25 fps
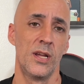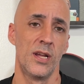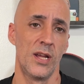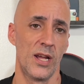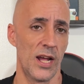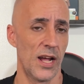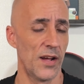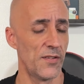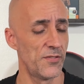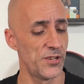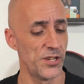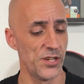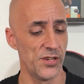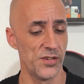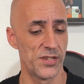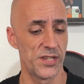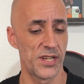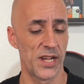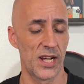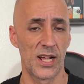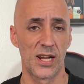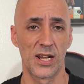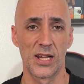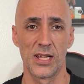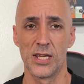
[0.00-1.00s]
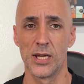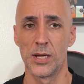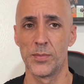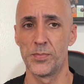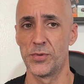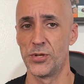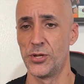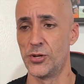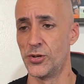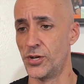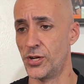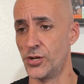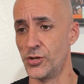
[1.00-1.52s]
after you tally up,
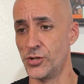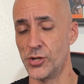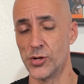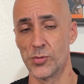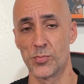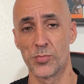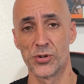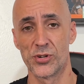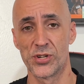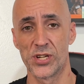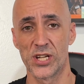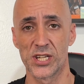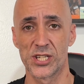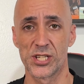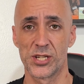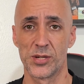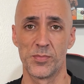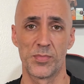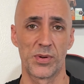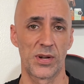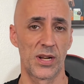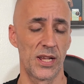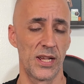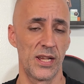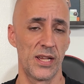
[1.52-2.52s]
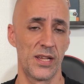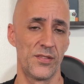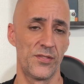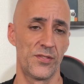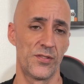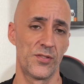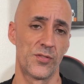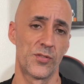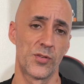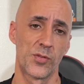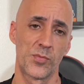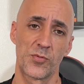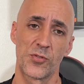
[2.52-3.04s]
you know, your protection plans, your
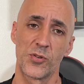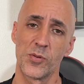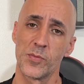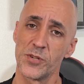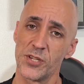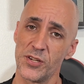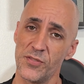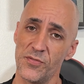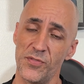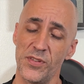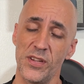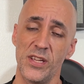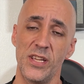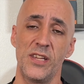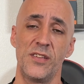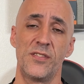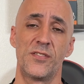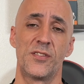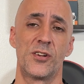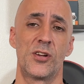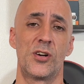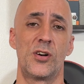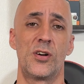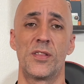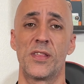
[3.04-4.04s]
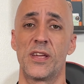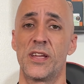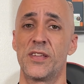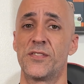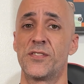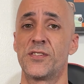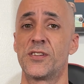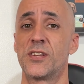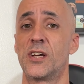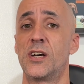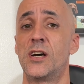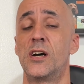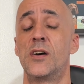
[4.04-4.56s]
subscription fees, and all that
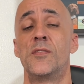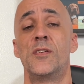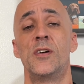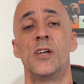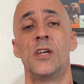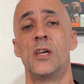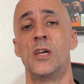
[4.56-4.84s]
stuff,